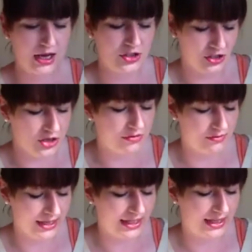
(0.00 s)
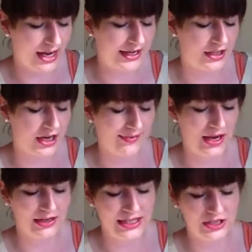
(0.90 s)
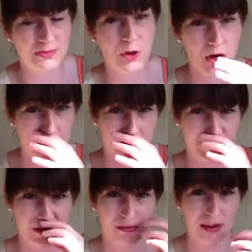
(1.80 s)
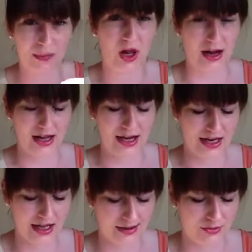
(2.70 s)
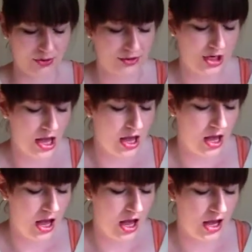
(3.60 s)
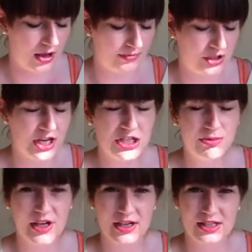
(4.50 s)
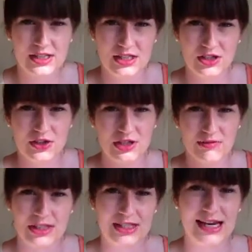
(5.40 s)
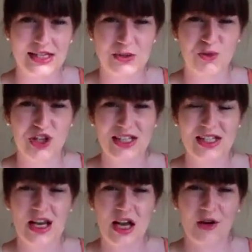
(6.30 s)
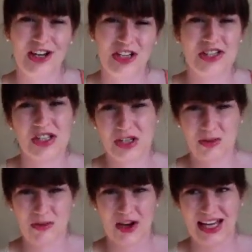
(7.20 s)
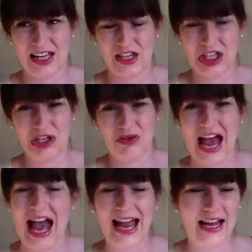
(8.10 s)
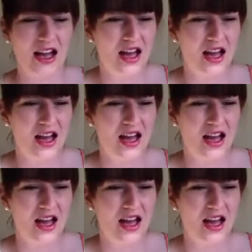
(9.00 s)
I do really like them. I need to put a review on my blog, I like it that much. Dirty Works is exclusive to Sainsbury's, which is a supermarket in the UK,